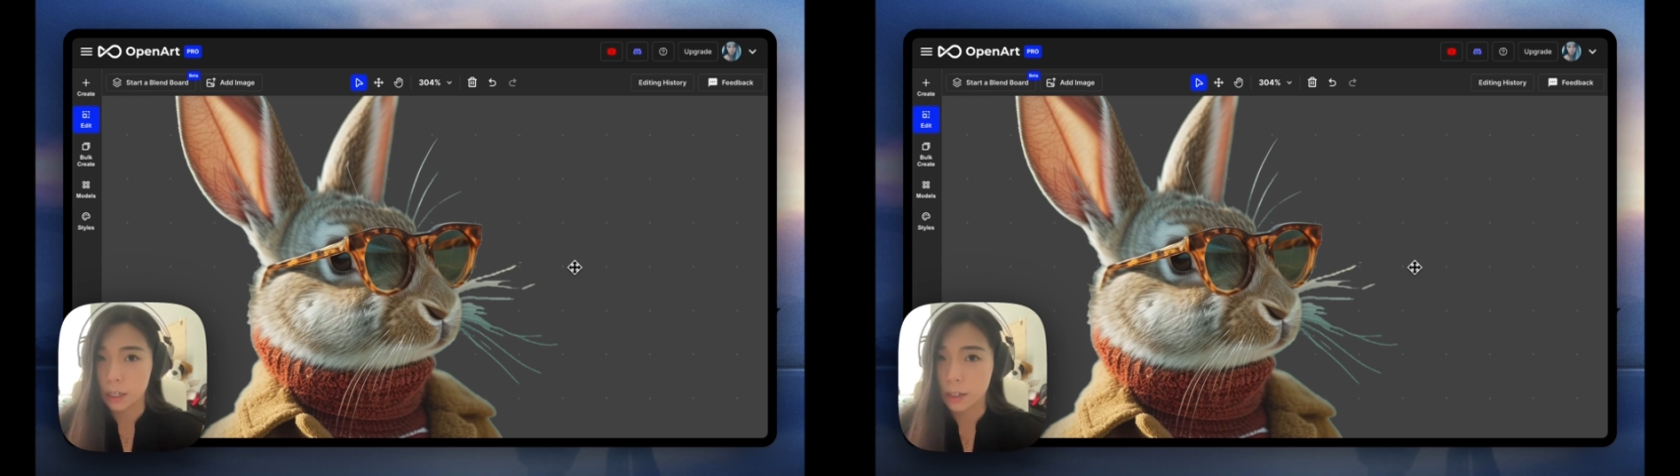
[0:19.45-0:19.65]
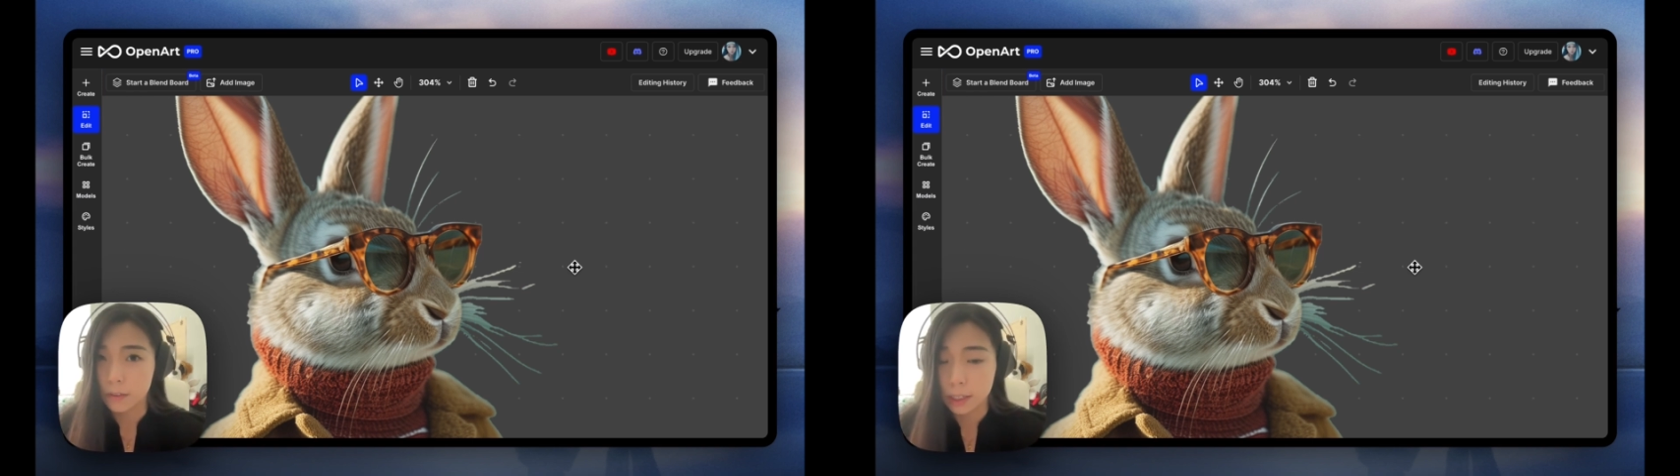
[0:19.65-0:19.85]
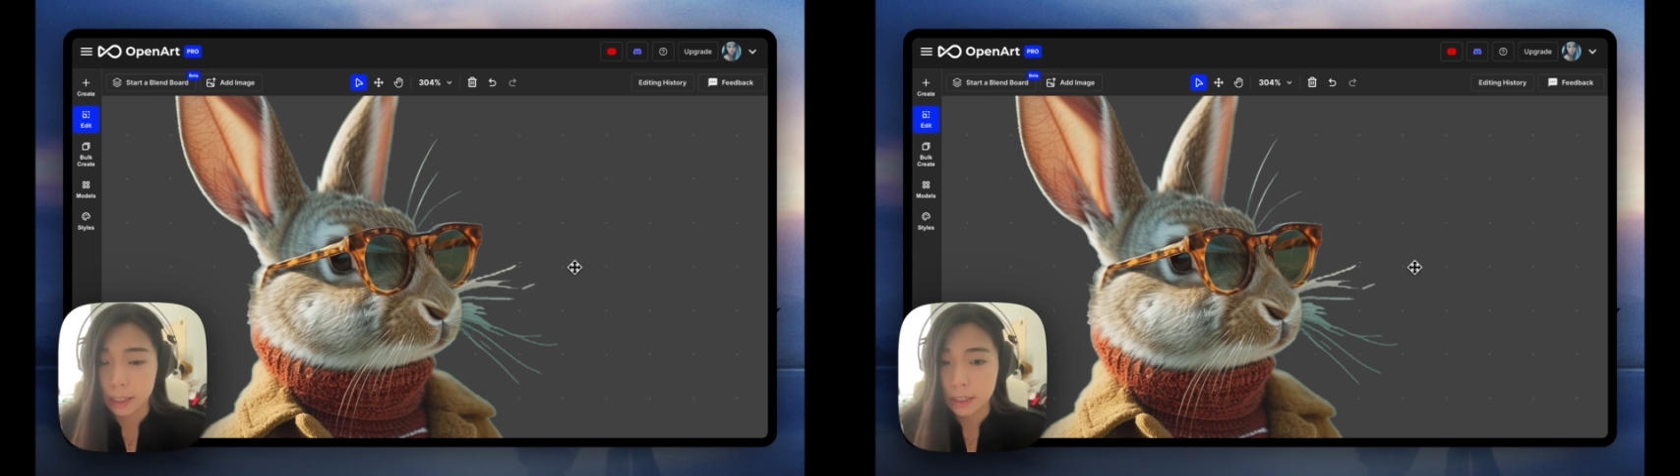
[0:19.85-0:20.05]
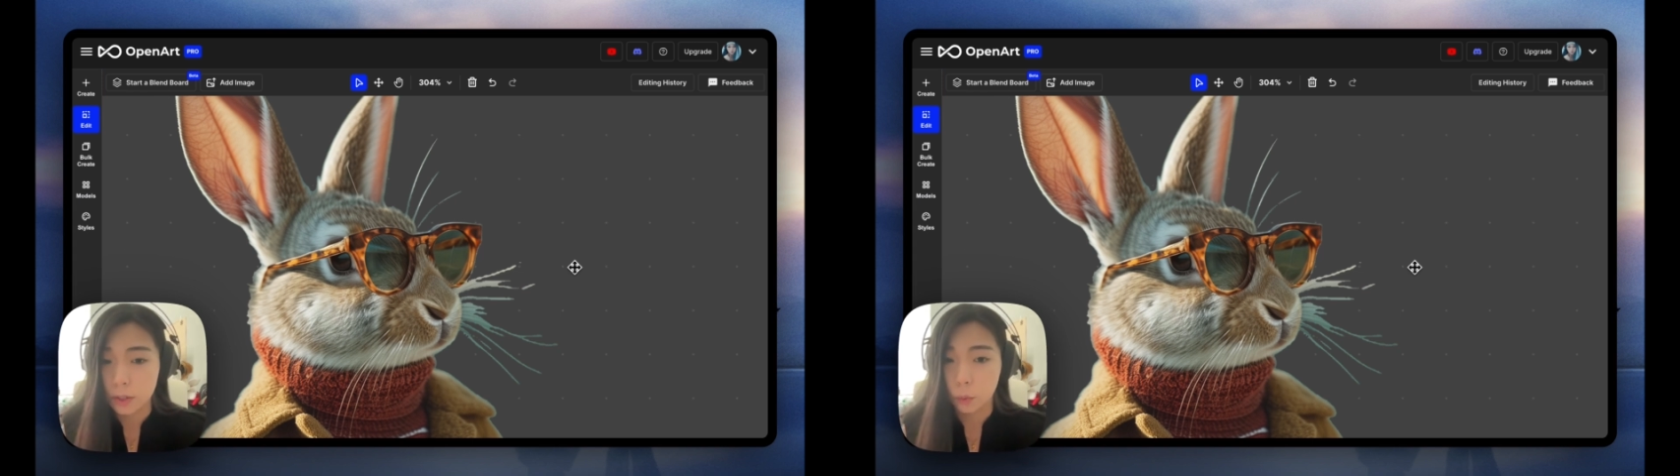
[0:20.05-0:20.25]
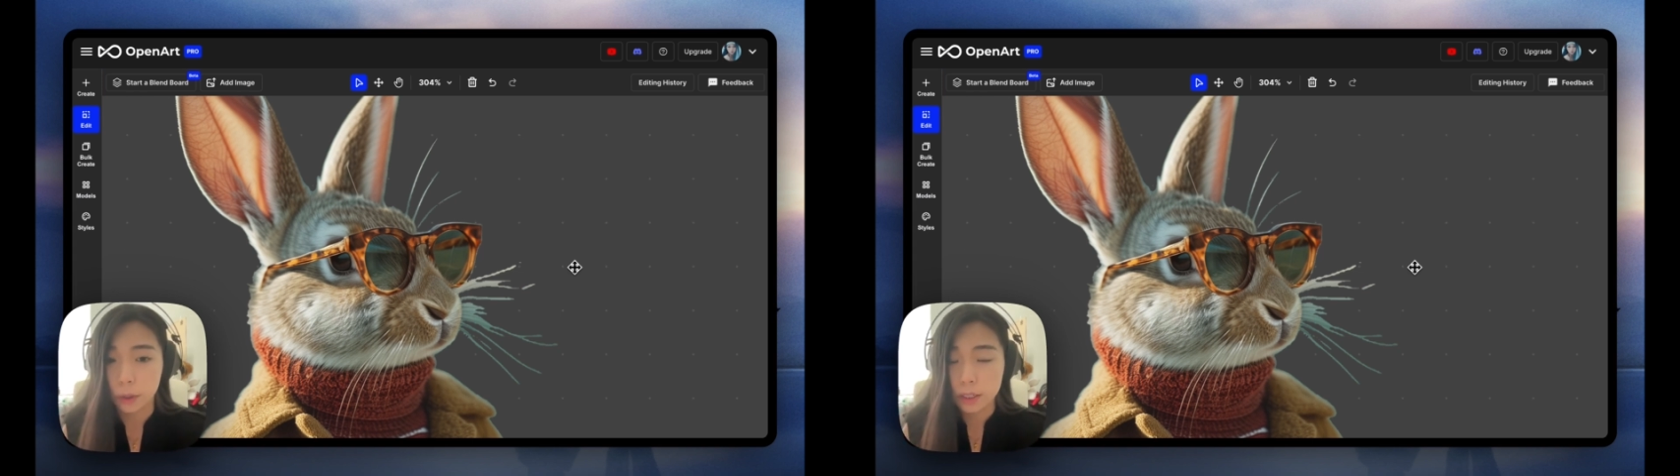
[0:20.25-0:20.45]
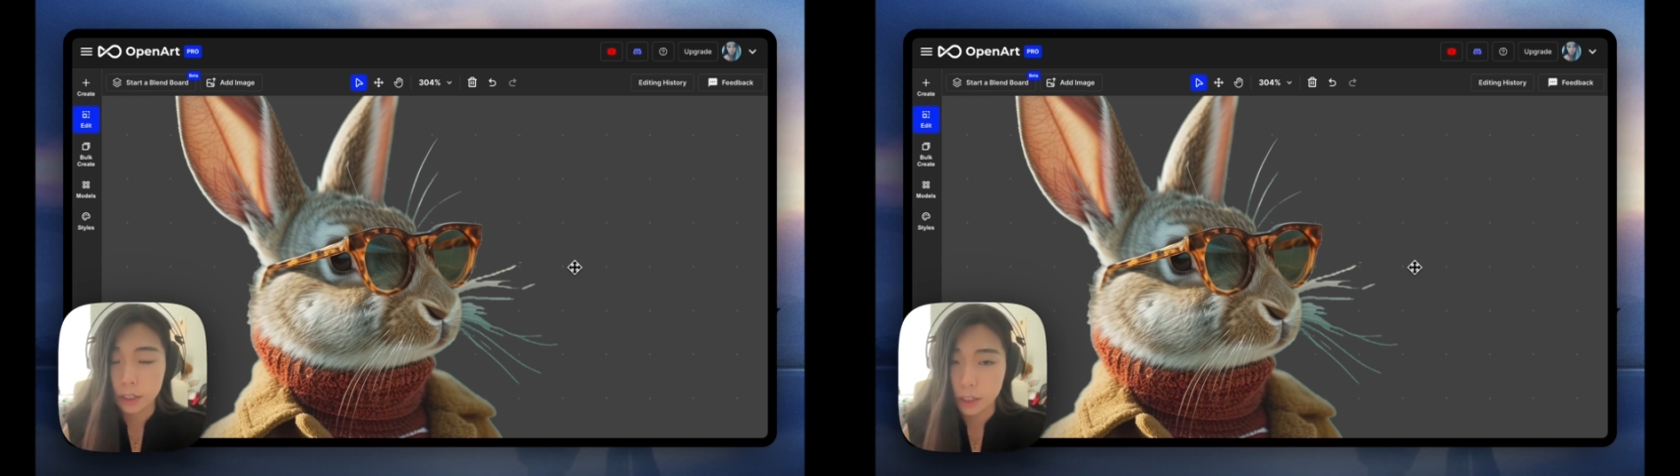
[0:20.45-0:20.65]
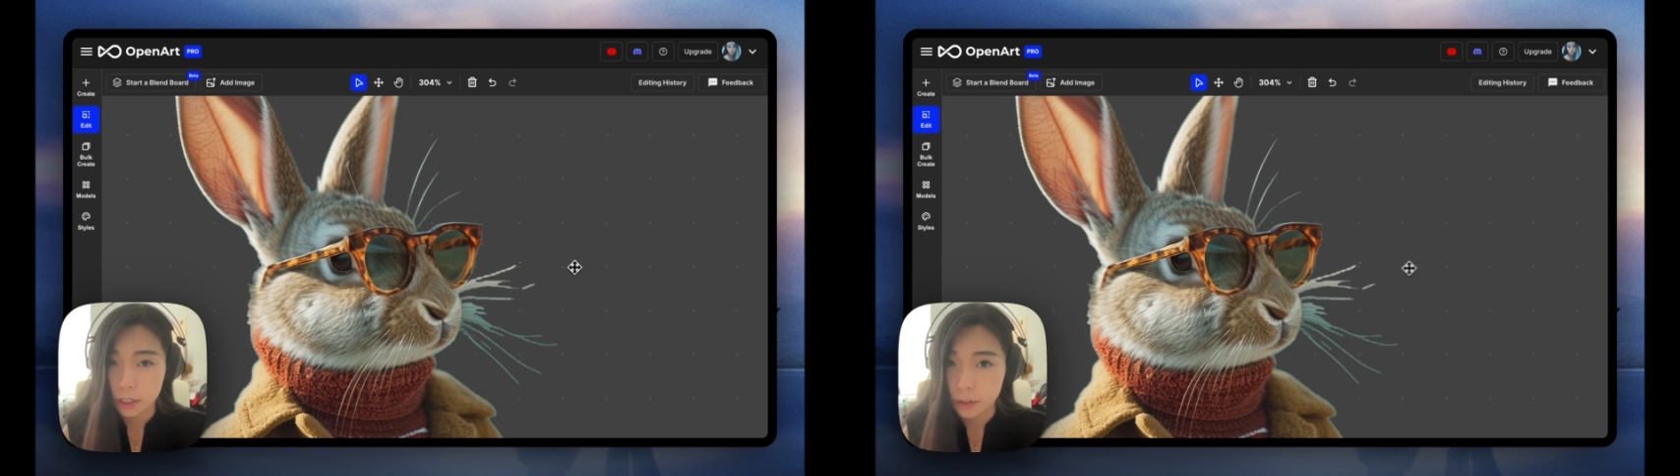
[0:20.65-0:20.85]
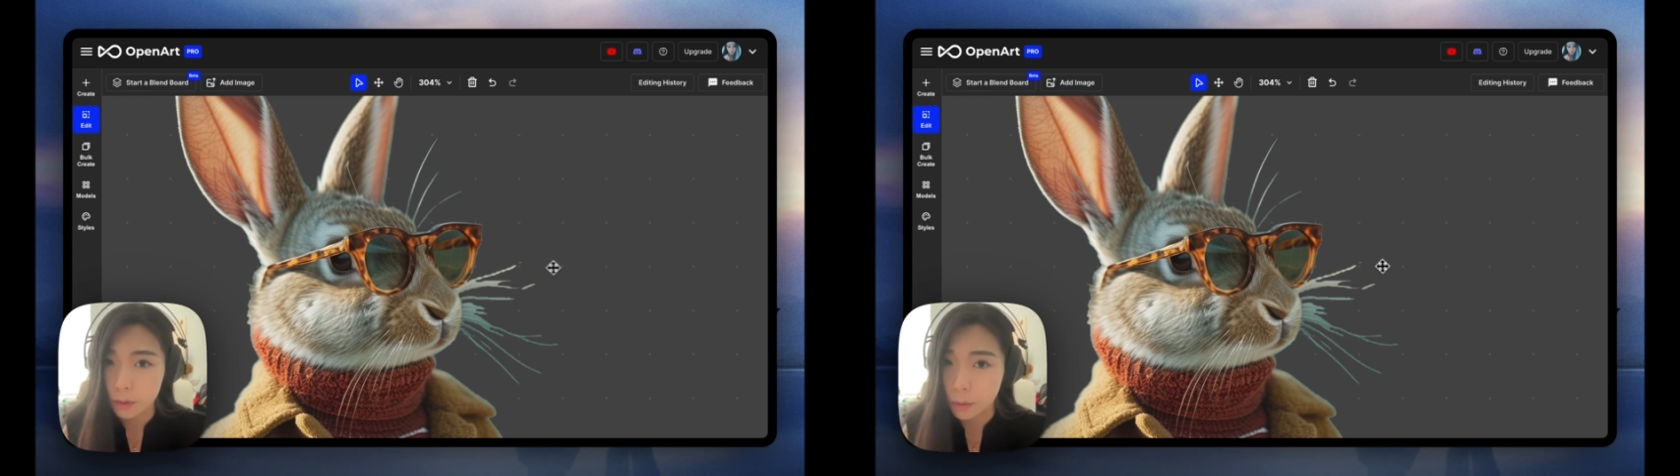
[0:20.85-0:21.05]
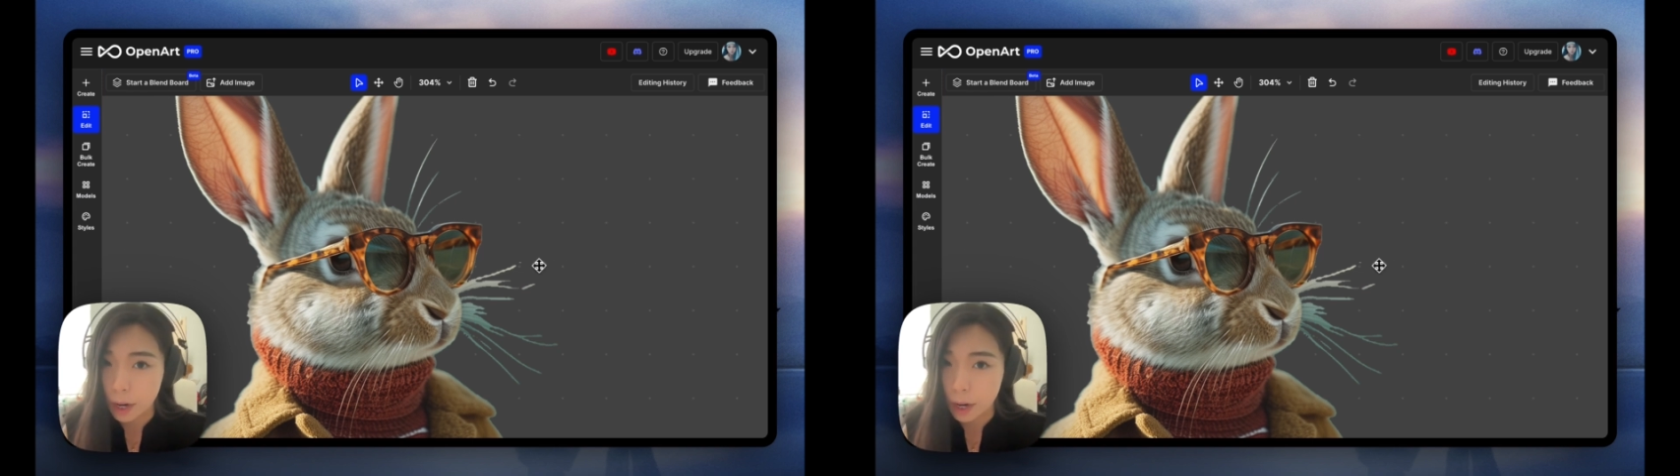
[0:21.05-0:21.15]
it even gets the whiskers of the